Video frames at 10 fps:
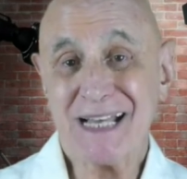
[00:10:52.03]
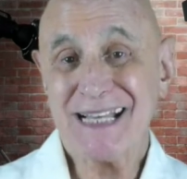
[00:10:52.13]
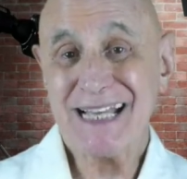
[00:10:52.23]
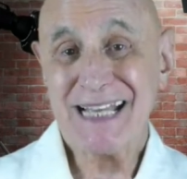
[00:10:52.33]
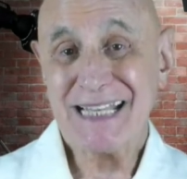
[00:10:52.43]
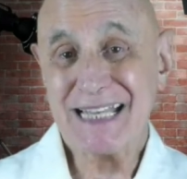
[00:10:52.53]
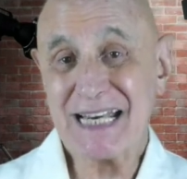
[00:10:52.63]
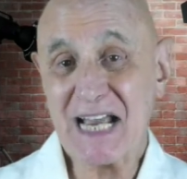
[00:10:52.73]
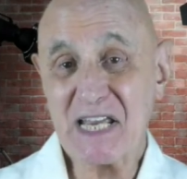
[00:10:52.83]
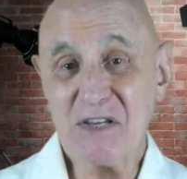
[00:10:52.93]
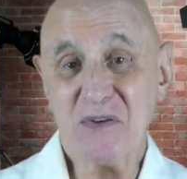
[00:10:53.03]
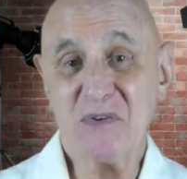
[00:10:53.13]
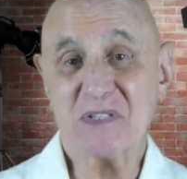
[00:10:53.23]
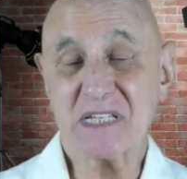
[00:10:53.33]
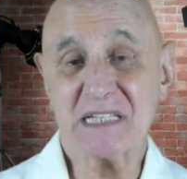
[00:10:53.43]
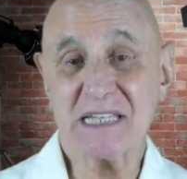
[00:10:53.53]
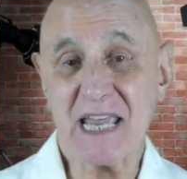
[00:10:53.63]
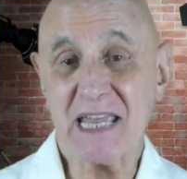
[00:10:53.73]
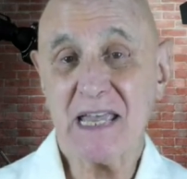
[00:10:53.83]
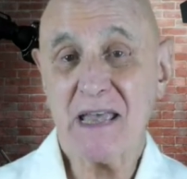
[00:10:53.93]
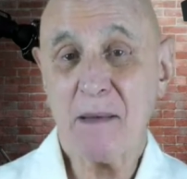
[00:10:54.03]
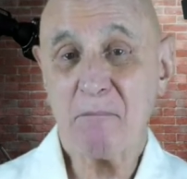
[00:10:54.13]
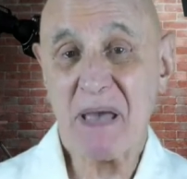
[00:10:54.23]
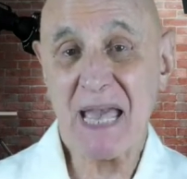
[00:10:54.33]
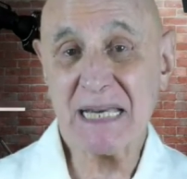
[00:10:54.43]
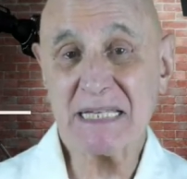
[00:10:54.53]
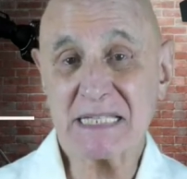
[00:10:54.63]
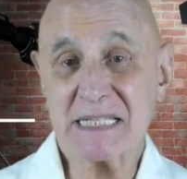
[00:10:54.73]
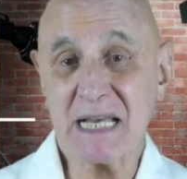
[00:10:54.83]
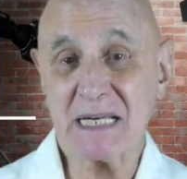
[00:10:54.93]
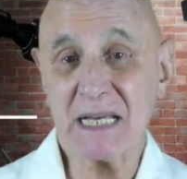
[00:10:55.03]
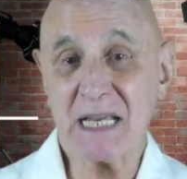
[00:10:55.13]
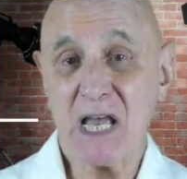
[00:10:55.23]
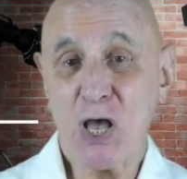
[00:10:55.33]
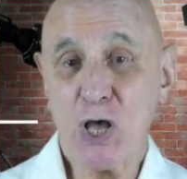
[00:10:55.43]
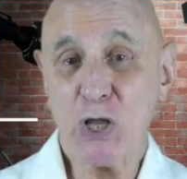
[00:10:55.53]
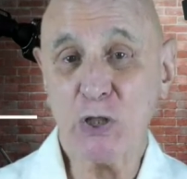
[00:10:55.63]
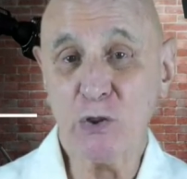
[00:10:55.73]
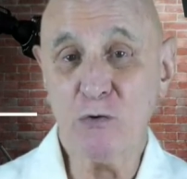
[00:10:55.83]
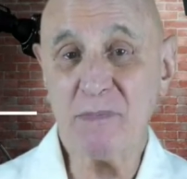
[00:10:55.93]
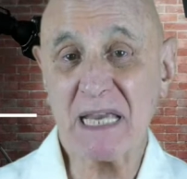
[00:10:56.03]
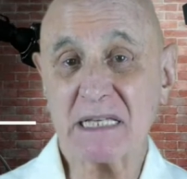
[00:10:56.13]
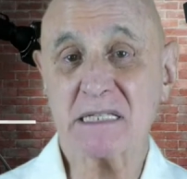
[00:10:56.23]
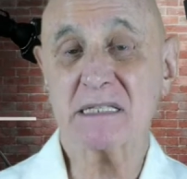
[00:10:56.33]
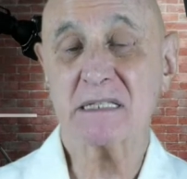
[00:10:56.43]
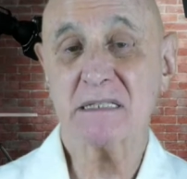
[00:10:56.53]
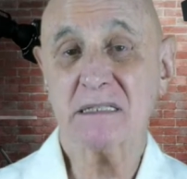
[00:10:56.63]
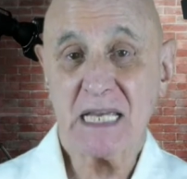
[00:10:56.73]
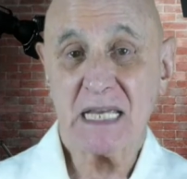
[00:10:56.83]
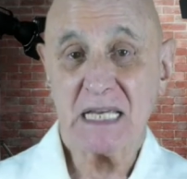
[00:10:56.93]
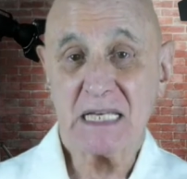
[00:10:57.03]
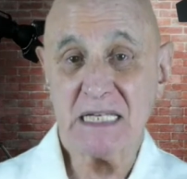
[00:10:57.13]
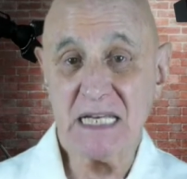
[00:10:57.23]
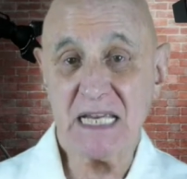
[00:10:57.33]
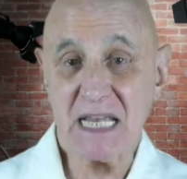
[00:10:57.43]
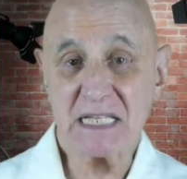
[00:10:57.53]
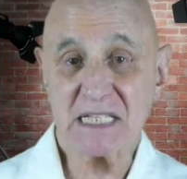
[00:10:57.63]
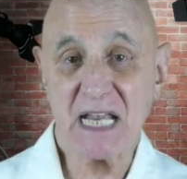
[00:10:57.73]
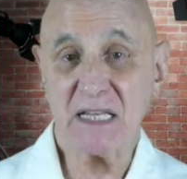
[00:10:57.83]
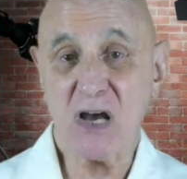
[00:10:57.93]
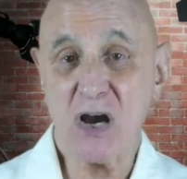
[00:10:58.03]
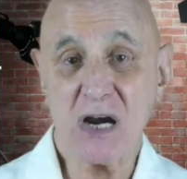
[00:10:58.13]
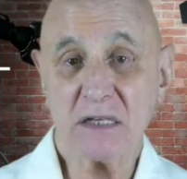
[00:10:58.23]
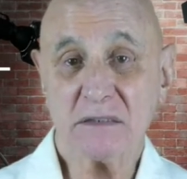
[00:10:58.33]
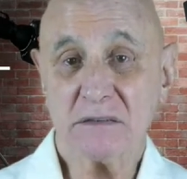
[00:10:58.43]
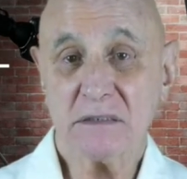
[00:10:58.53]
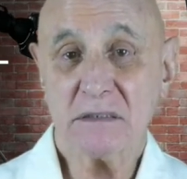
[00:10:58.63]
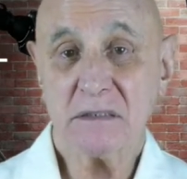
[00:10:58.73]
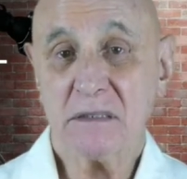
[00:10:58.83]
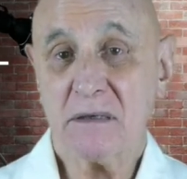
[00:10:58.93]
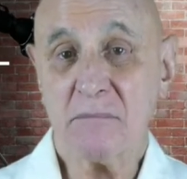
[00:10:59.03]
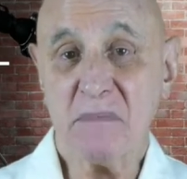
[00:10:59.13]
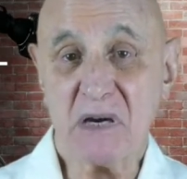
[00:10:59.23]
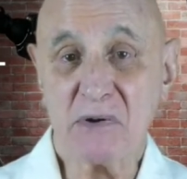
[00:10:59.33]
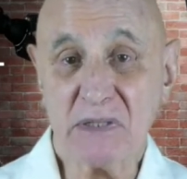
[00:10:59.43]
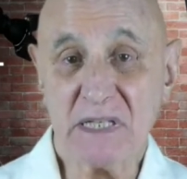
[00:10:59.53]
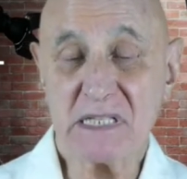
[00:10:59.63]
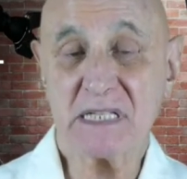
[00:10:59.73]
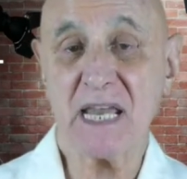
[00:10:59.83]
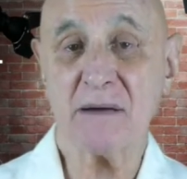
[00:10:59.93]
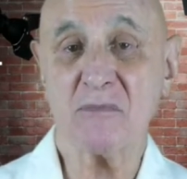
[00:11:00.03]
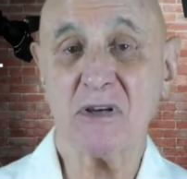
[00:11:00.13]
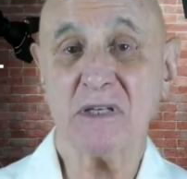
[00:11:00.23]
that I use is a Panasonic Lumix DSLR mirrorless camera.